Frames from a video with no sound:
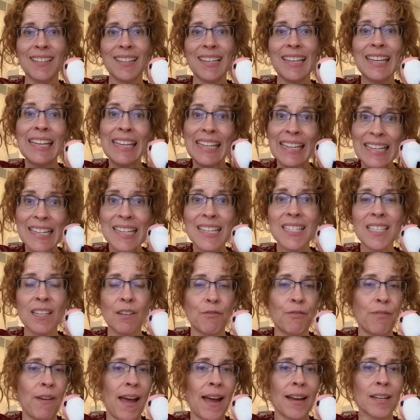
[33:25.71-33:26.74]
It is,
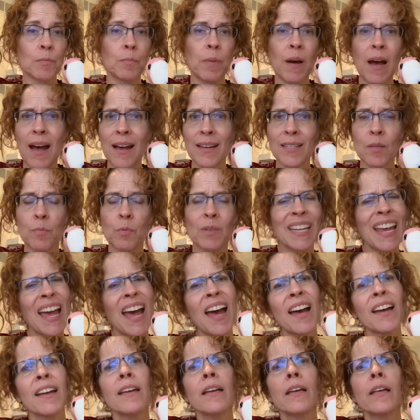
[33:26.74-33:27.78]
in fact, possible.
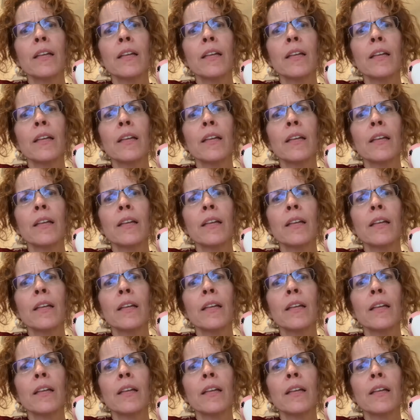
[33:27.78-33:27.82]
Yeah,